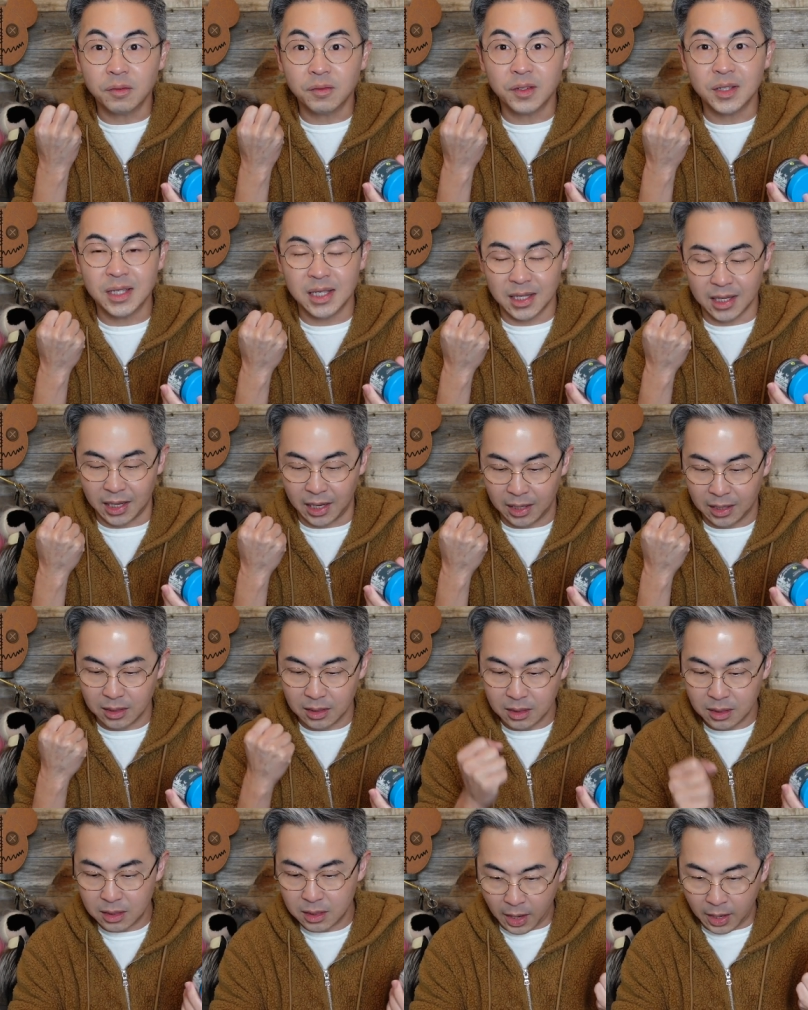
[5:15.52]

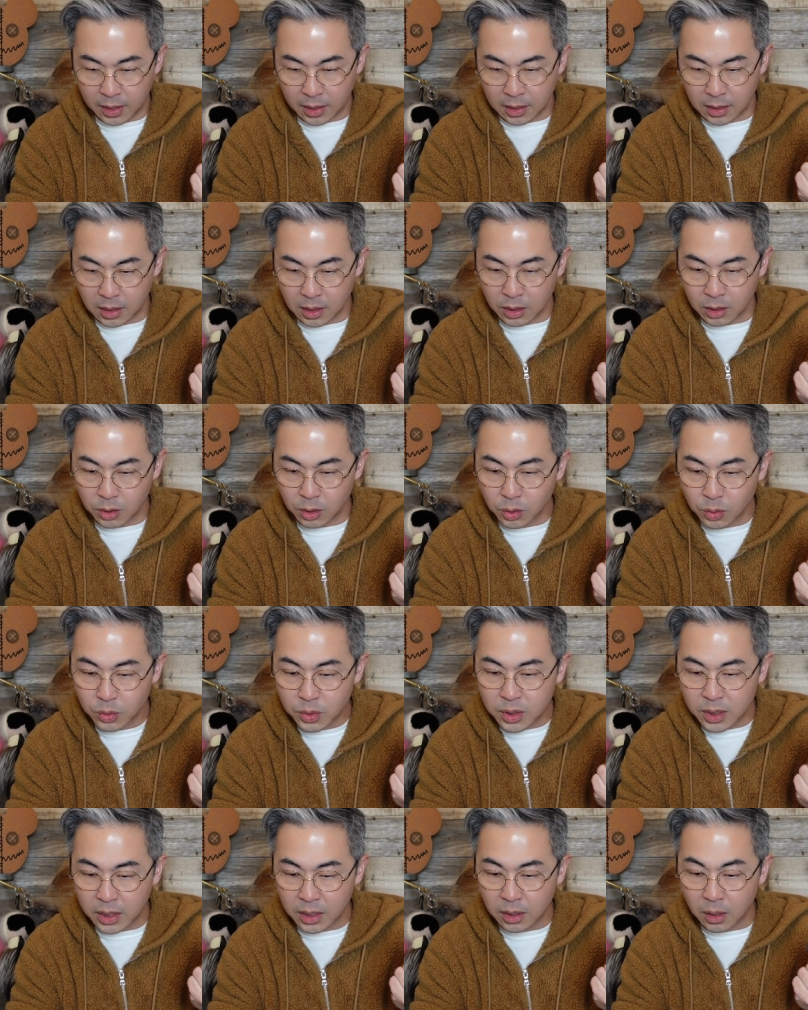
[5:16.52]
skin, and they're
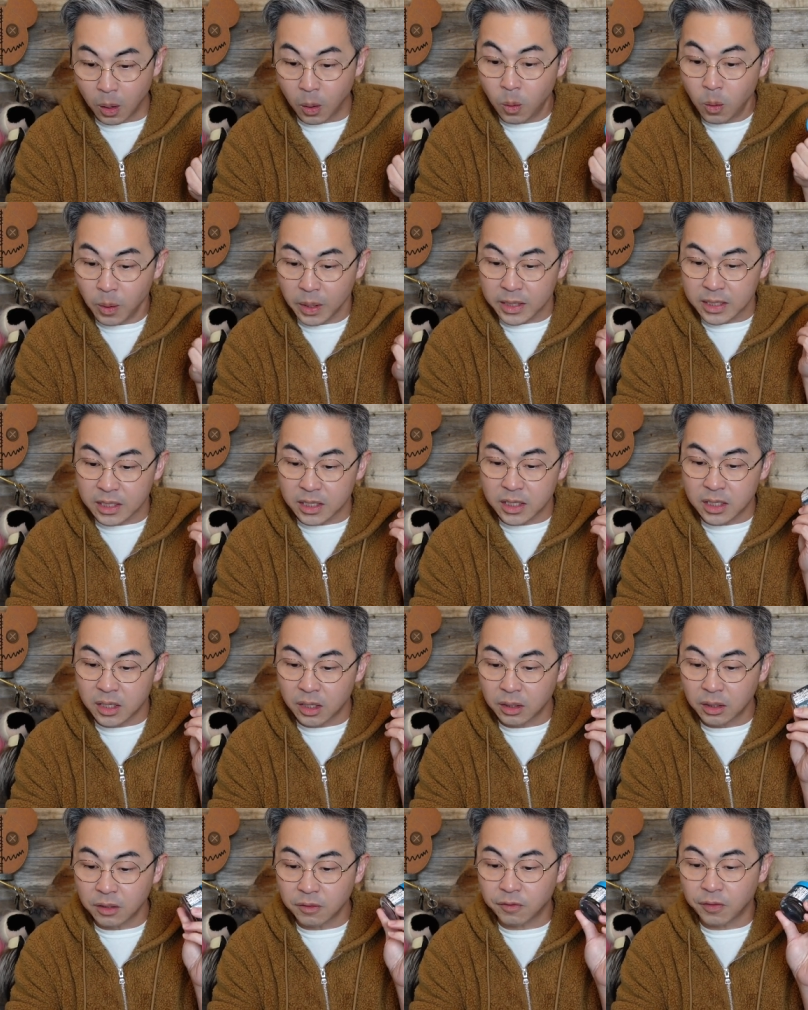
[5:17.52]
using, oh, it's a
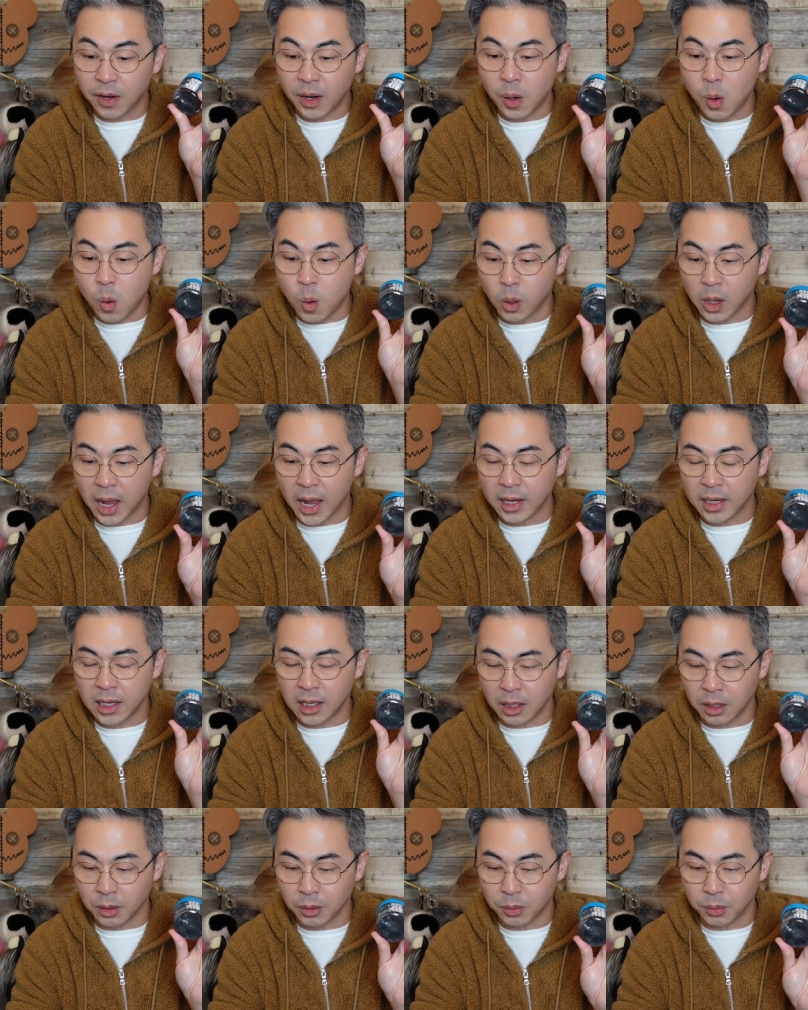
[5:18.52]
certified
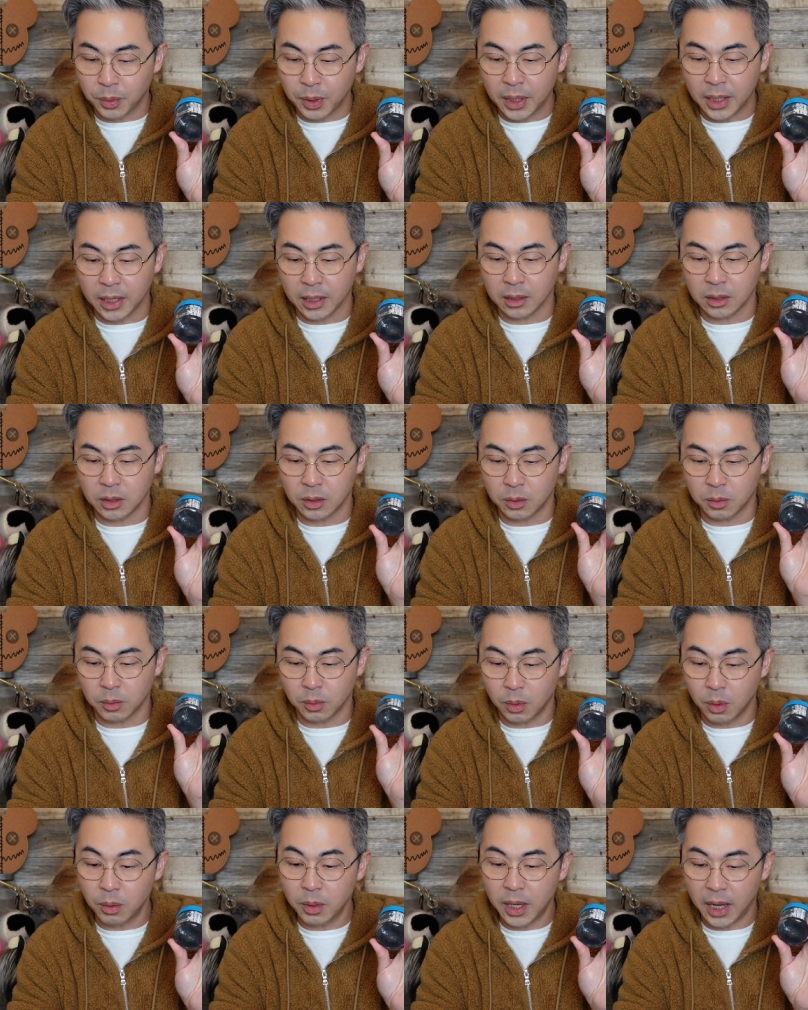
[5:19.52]
organic ingredient too.
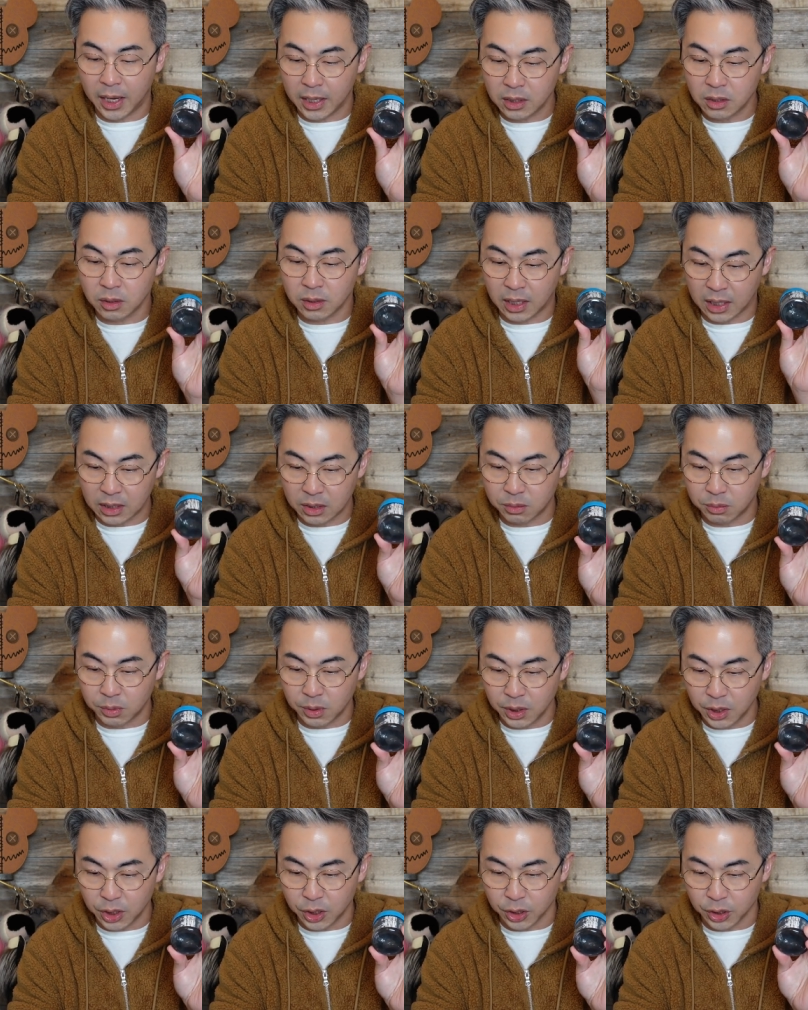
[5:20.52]
Okay, so that's
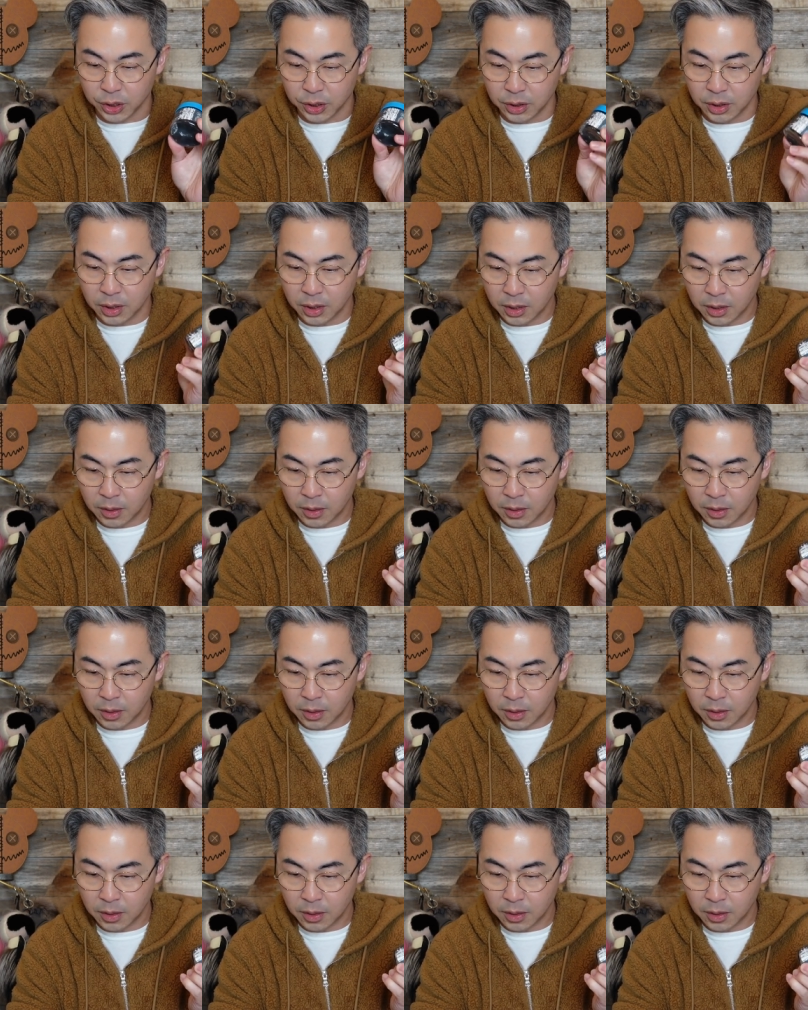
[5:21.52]
really good.